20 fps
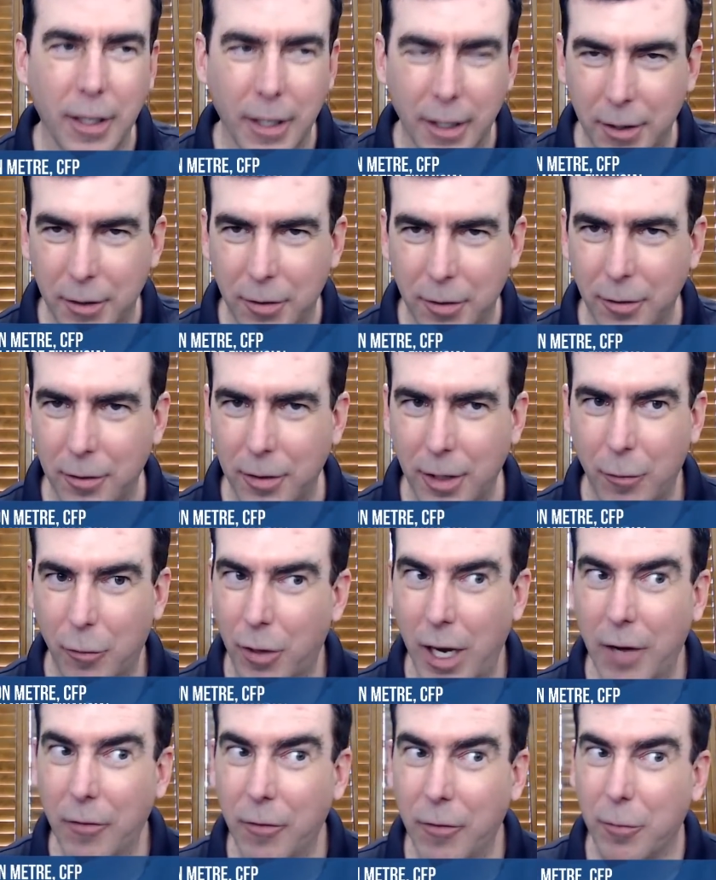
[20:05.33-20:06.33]
And it turns out,
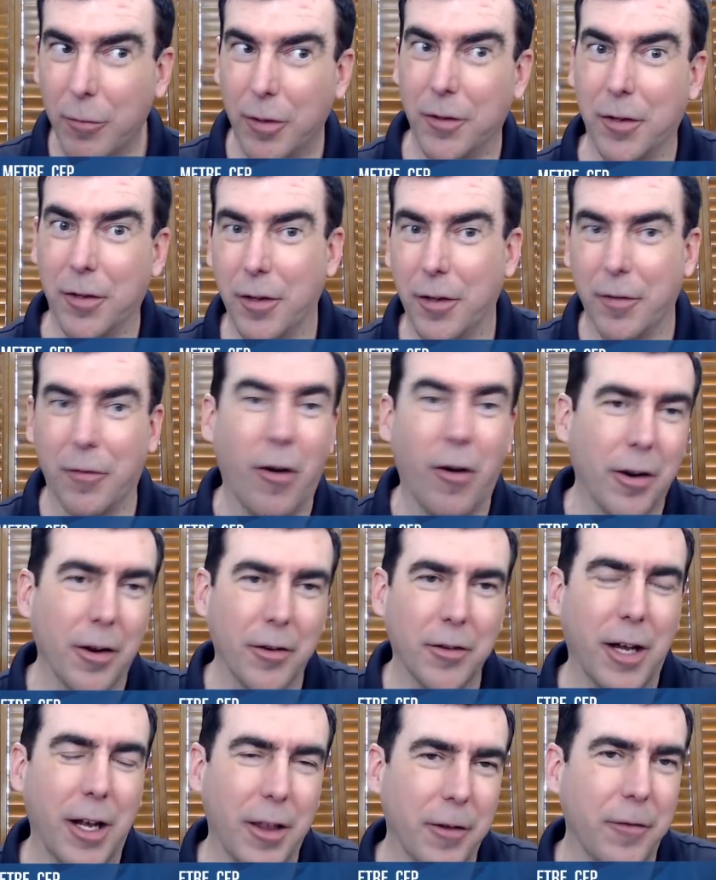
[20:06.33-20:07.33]
well, everyone's on the
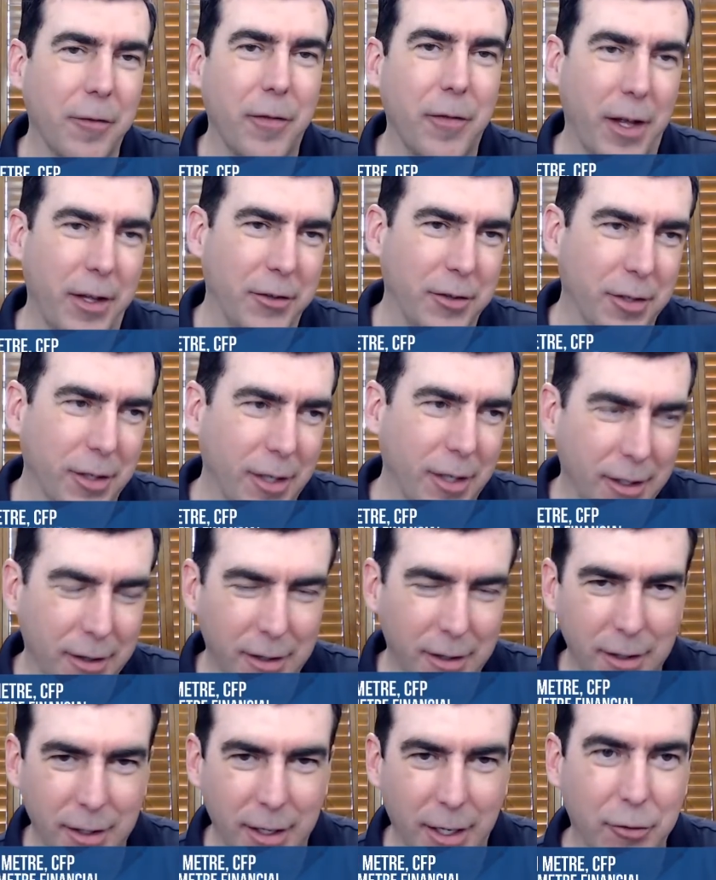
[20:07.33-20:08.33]
wrong side of the fence, and
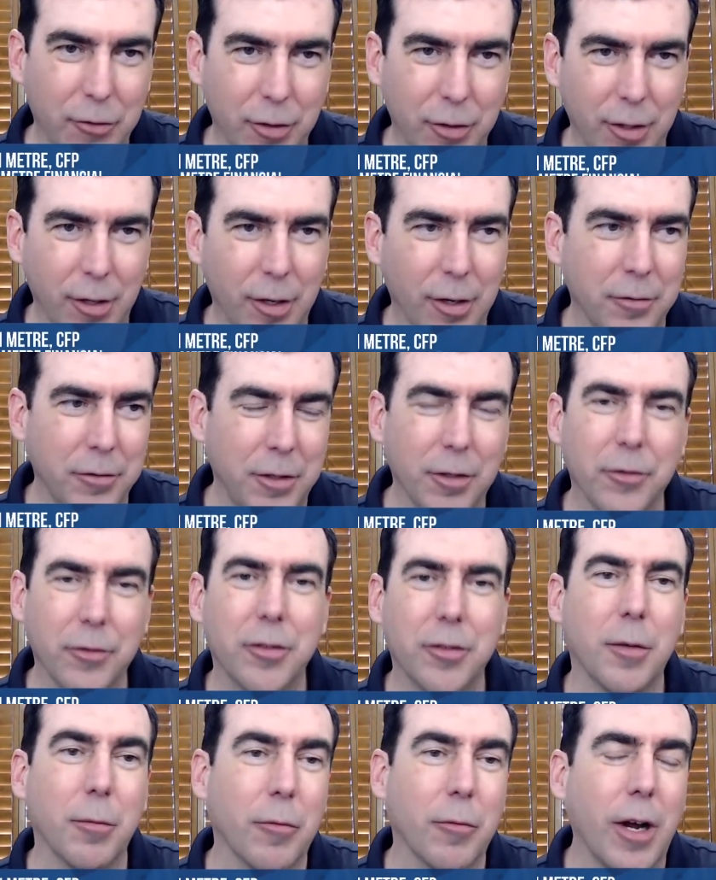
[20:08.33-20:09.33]
mm-hmm. the next thing you know,
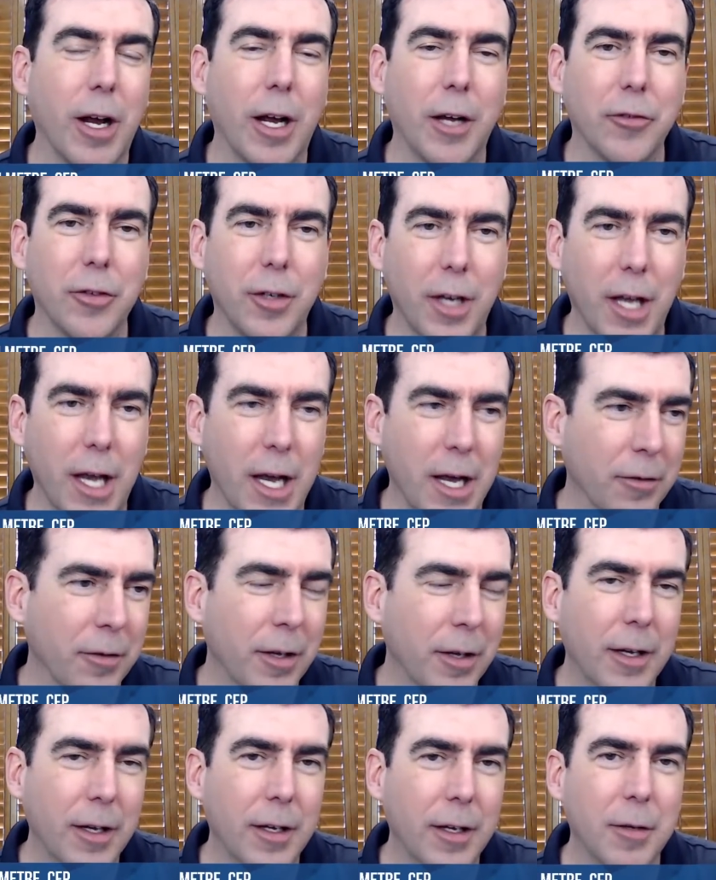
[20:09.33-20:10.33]
yields come crashing
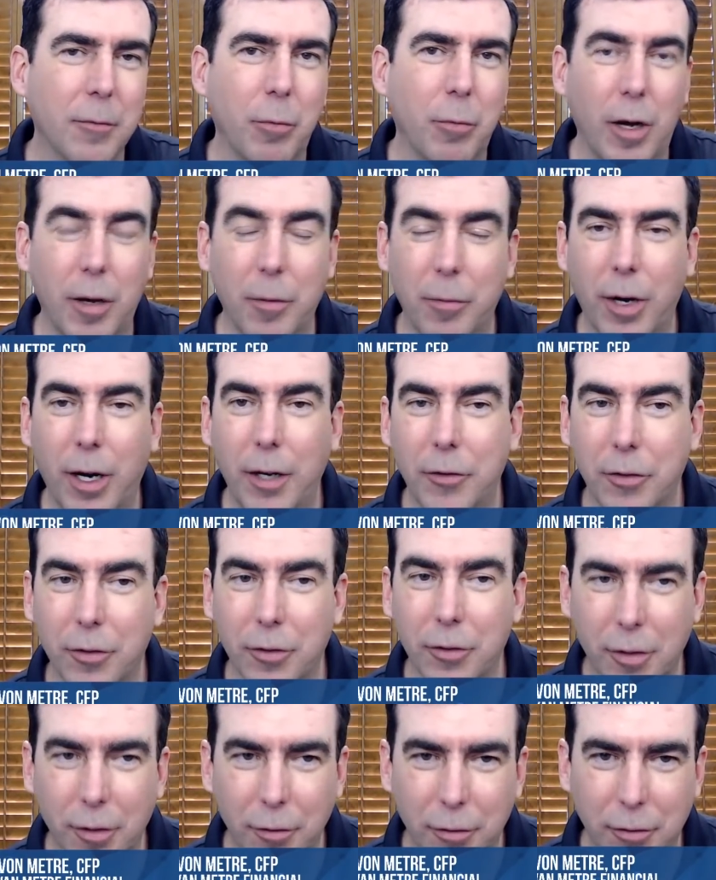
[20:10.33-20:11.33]
down, bond
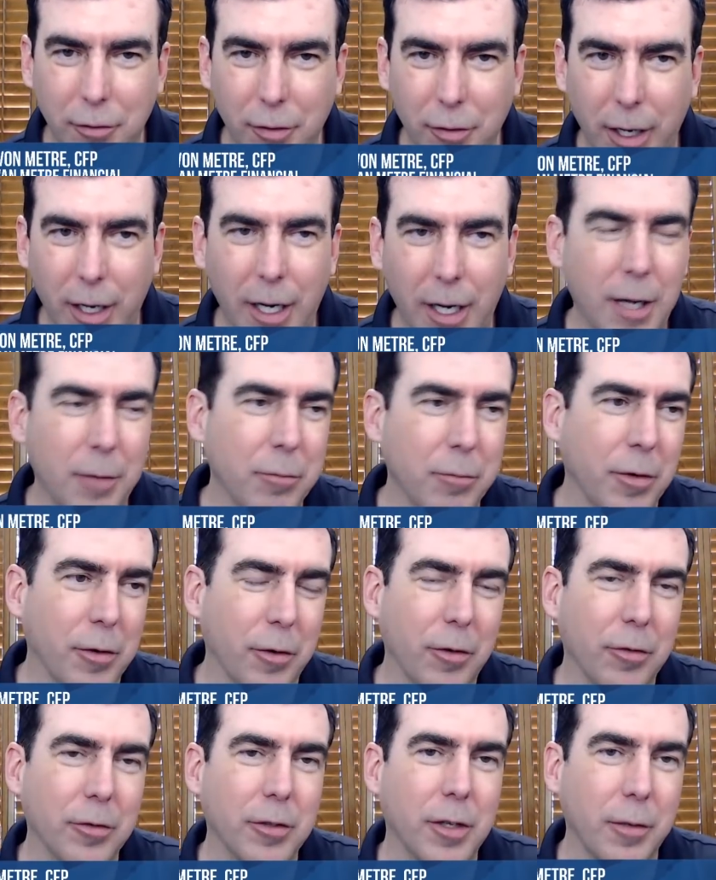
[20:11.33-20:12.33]
prices go straight up,
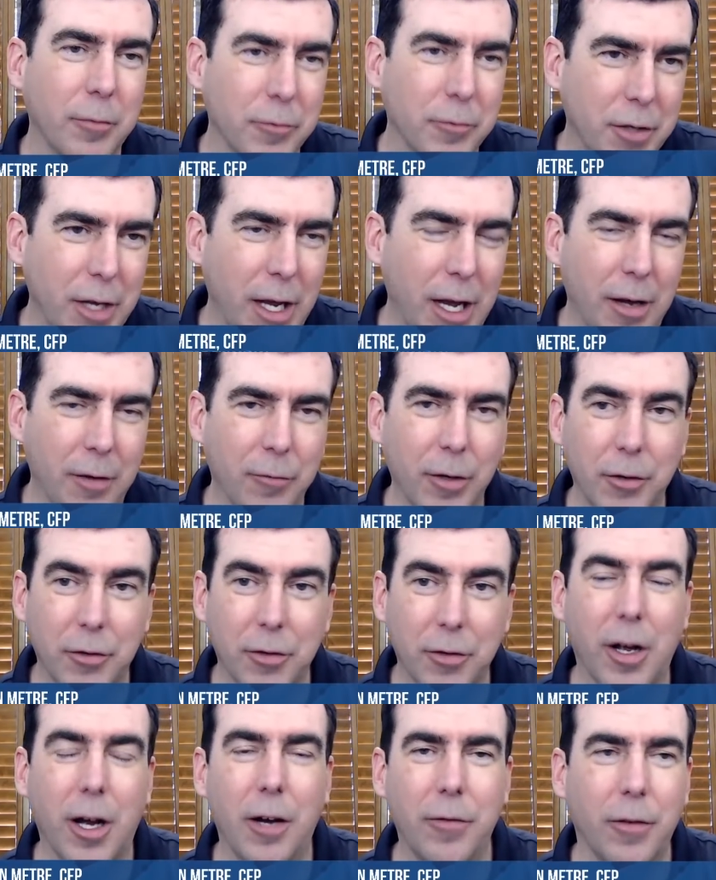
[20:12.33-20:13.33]
gold comes down,
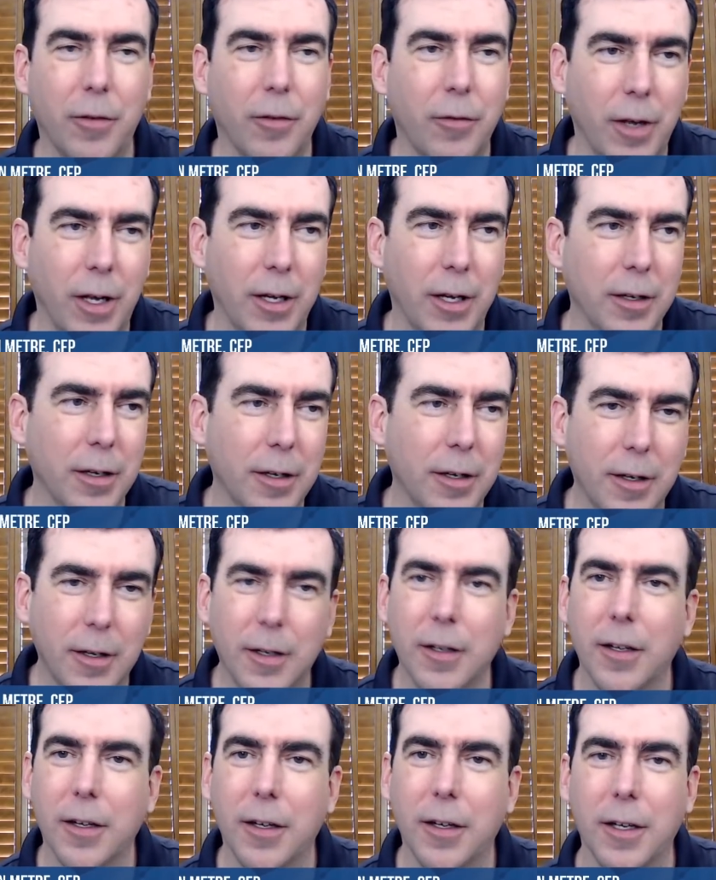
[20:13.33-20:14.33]
risk-off event. Of
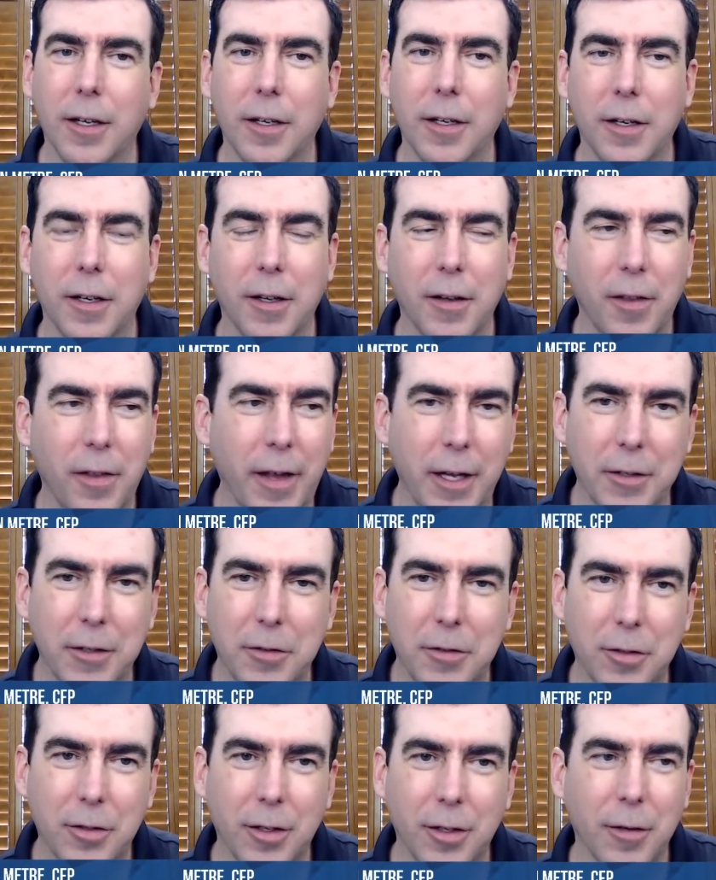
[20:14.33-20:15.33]
and uh,
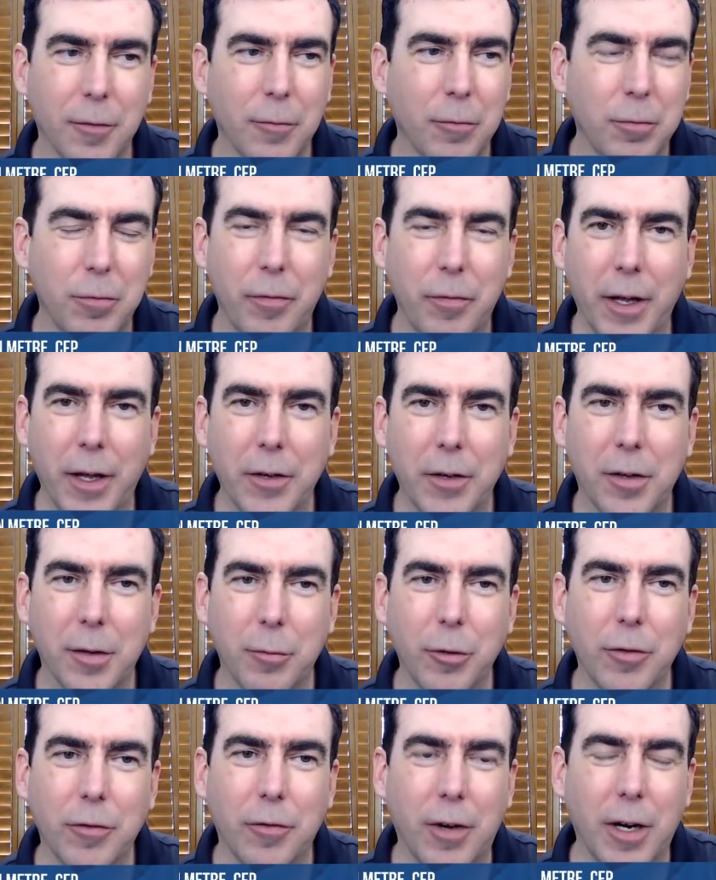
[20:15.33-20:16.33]
that's uh, that's
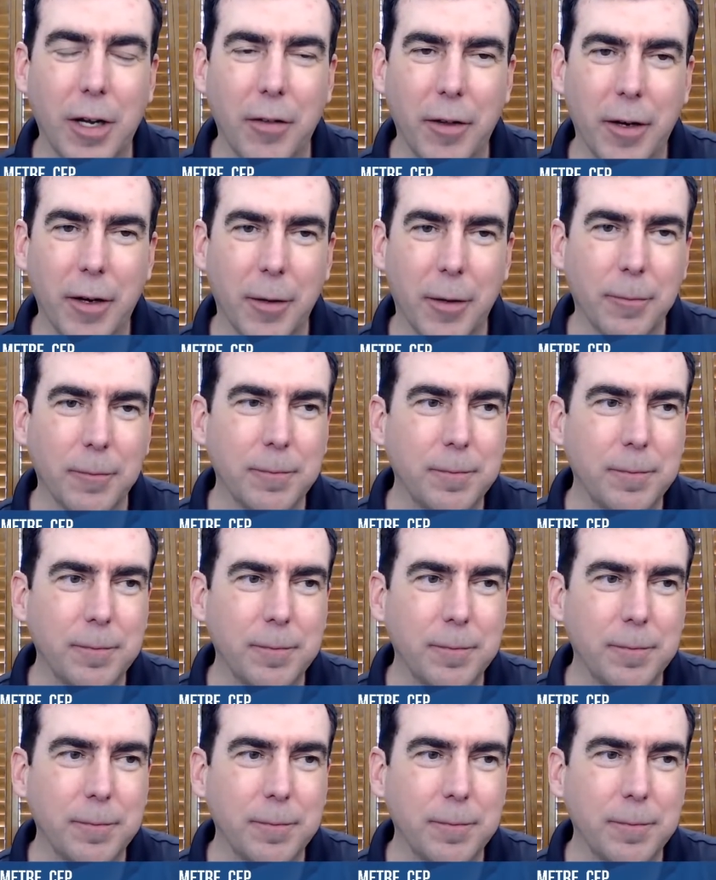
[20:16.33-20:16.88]
the move right there.